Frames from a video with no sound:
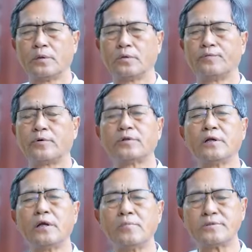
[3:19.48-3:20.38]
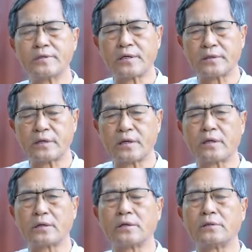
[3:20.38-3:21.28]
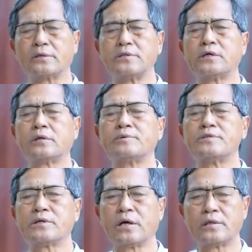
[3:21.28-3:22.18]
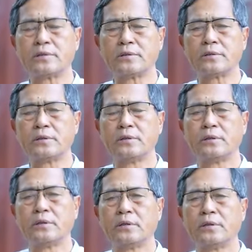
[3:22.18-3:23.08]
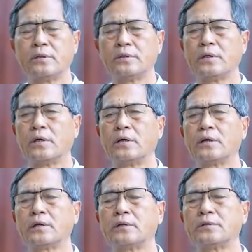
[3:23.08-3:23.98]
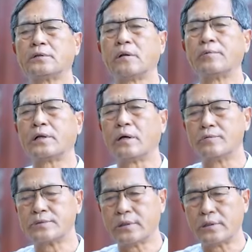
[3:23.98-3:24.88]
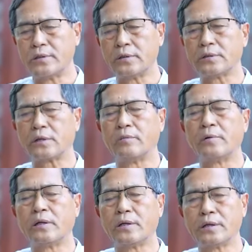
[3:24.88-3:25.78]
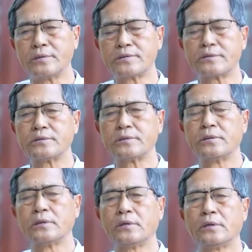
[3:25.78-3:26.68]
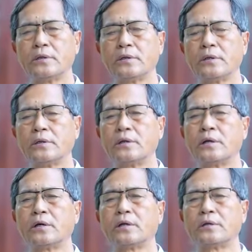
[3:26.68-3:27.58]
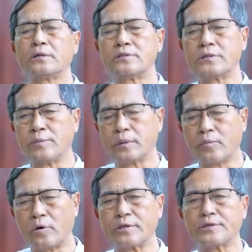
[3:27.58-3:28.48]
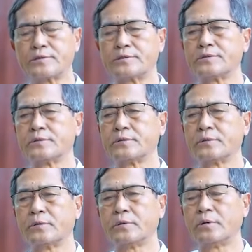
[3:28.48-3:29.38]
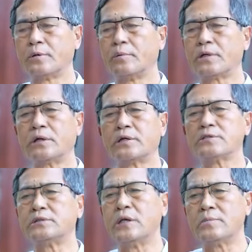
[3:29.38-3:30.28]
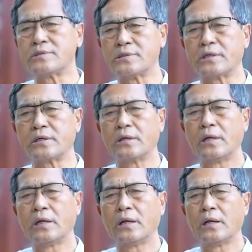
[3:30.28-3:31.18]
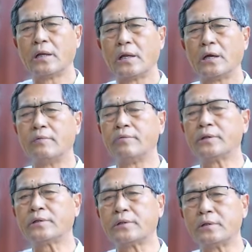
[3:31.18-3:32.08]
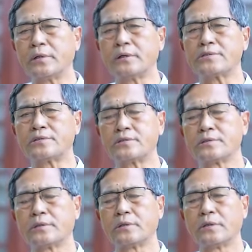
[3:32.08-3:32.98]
Though for the namesake, there are three-tier panchayat, there are tribal council in the tribal areas, there are civic bodies, but it is namesake. Everything is,